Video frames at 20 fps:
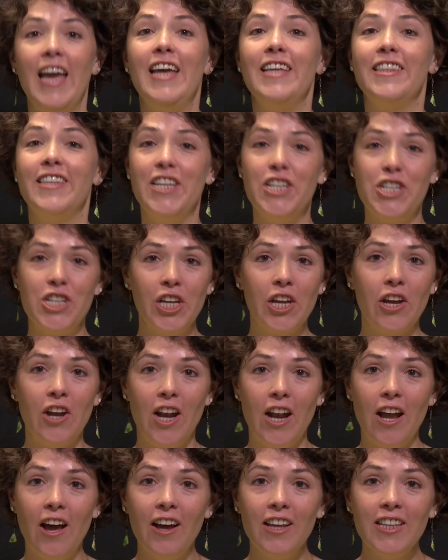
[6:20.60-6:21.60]
Teaching
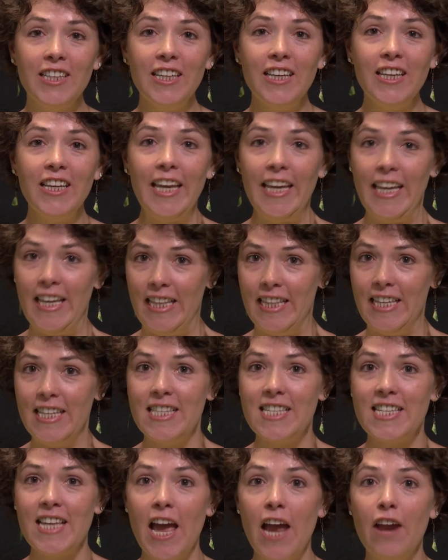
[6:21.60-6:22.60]
and learning in
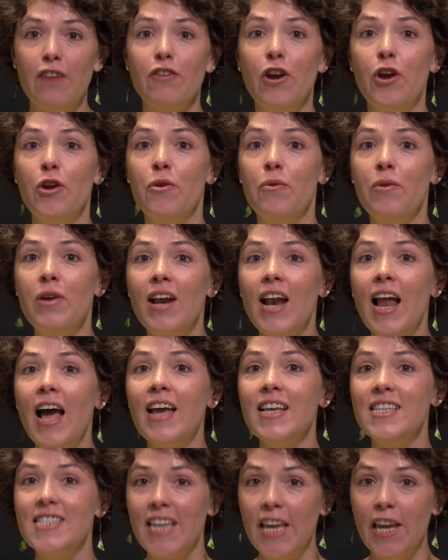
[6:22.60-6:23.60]
itself
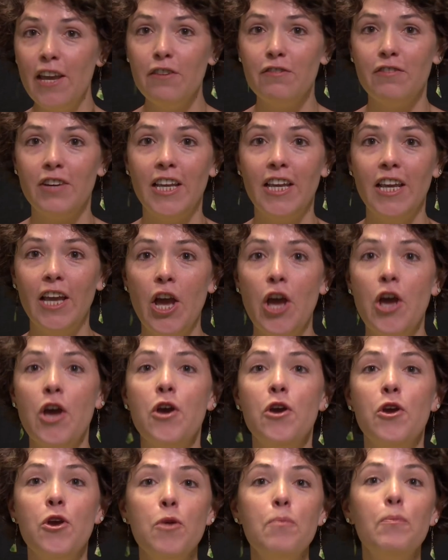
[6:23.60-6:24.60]
relies heavily
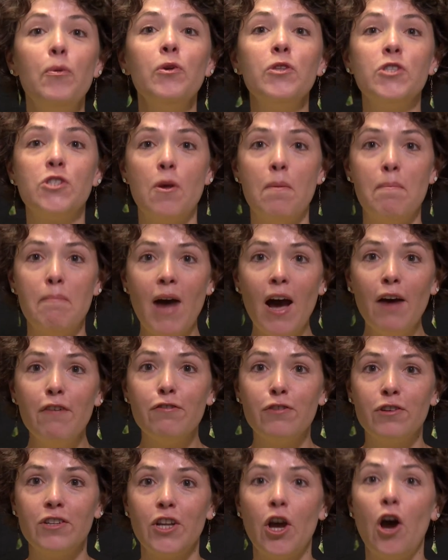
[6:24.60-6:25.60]
upon the
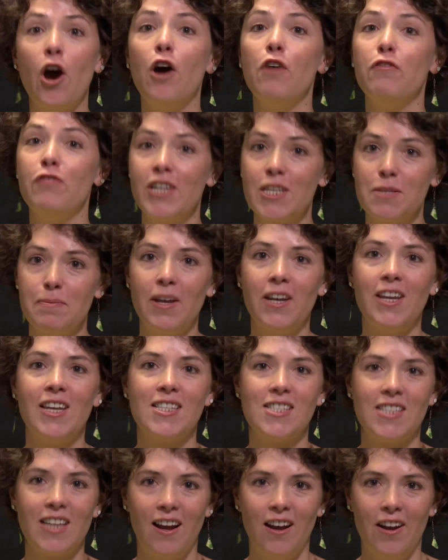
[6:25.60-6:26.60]
method of
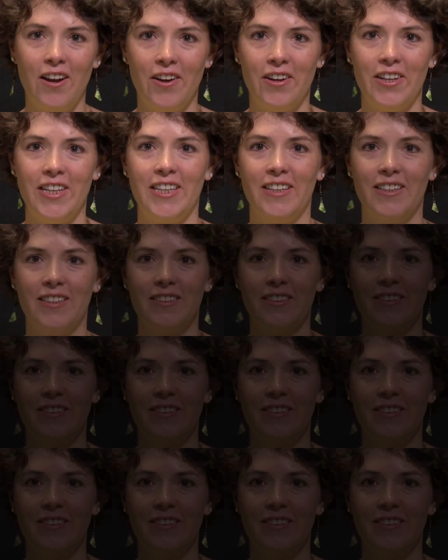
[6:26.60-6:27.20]
experiential learning.